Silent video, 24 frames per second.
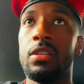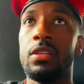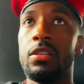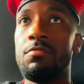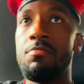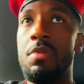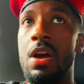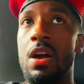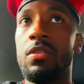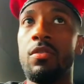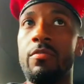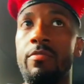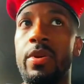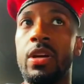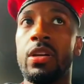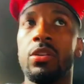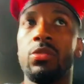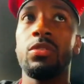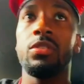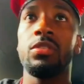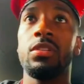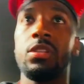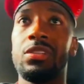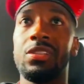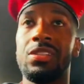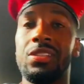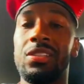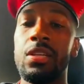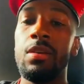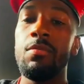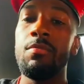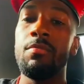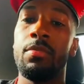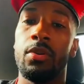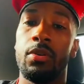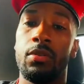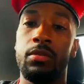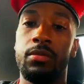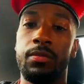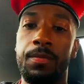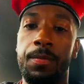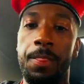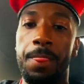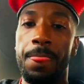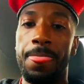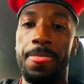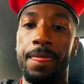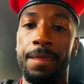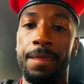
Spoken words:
because Malcolm X was a symbol.